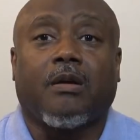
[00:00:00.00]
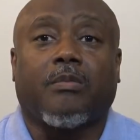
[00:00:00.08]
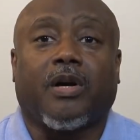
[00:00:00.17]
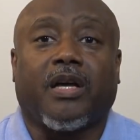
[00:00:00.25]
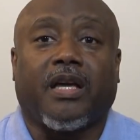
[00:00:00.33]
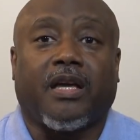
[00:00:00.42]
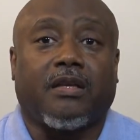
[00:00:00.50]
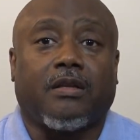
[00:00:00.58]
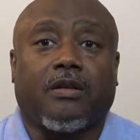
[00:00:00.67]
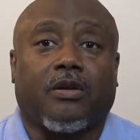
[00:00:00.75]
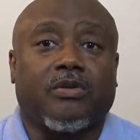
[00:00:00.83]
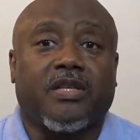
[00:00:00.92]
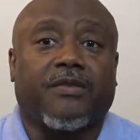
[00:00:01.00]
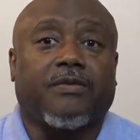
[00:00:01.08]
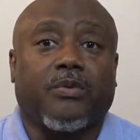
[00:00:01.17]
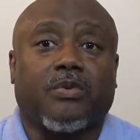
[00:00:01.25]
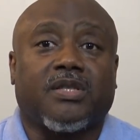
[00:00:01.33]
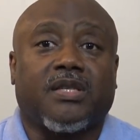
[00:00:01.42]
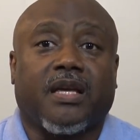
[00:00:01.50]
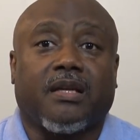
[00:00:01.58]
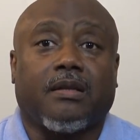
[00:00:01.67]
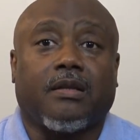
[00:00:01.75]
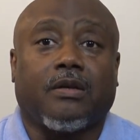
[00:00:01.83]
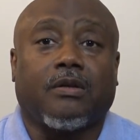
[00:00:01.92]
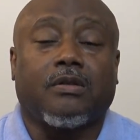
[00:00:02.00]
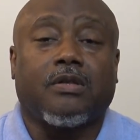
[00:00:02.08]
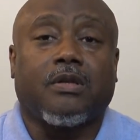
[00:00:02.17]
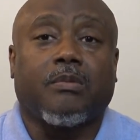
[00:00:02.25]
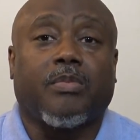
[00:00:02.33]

But uh, you know, definitely would say looks,